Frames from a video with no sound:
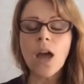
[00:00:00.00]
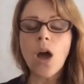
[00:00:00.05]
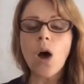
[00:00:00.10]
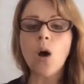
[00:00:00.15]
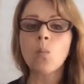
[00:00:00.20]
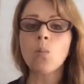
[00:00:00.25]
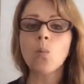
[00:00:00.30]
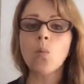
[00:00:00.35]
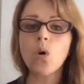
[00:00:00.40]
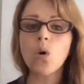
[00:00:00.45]

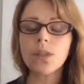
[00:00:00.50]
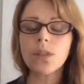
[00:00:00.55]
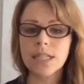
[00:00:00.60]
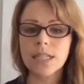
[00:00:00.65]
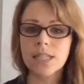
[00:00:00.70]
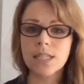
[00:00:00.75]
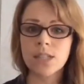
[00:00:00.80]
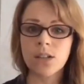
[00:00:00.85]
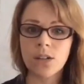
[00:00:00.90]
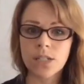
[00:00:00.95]
And what
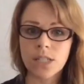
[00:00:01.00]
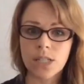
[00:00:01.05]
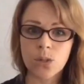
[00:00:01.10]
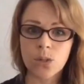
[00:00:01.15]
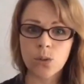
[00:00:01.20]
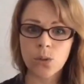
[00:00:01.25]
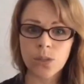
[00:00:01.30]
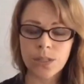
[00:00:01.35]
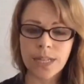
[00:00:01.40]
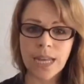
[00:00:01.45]
this
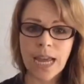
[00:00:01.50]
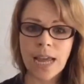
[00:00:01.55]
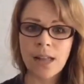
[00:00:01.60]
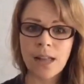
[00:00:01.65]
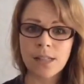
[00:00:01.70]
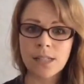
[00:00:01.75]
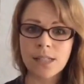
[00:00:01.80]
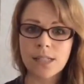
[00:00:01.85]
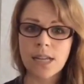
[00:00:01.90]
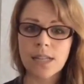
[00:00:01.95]
article
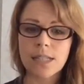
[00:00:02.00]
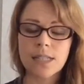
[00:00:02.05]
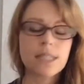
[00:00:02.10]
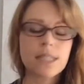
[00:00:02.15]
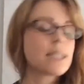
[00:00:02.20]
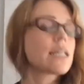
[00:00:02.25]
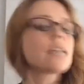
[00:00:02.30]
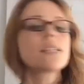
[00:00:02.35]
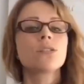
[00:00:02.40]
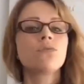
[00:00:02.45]
tells us
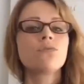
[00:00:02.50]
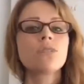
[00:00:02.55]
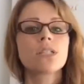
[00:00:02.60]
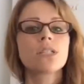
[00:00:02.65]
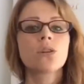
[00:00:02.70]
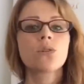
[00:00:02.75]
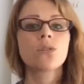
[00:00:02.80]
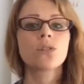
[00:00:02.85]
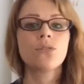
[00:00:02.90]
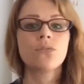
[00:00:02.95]
is as a
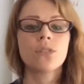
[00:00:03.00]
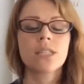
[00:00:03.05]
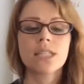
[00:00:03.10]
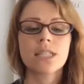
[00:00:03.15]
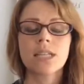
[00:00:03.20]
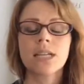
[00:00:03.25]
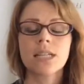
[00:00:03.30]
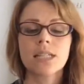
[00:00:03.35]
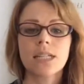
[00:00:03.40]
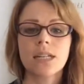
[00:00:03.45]
result of a
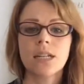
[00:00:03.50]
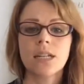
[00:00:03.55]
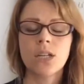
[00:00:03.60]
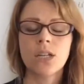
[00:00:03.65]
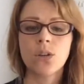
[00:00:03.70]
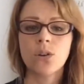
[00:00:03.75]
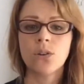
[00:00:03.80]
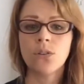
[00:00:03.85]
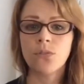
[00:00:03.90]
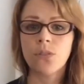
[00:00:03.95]
study in a
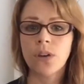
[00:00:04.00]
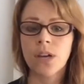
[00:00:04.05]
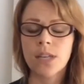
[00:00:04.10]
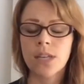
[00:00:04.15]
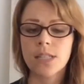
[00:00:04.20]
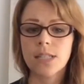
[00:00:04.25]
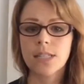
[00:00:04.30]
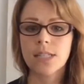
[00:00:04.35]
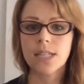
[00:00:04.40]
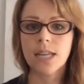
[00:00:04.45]

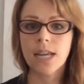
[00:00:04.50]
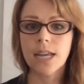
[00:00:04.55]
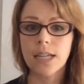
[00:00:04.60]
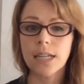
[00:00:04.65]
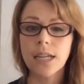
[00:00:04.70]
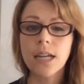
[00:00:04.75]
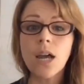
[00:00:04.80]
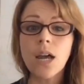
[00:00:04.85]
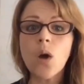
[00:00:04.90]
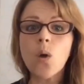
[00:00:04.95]
university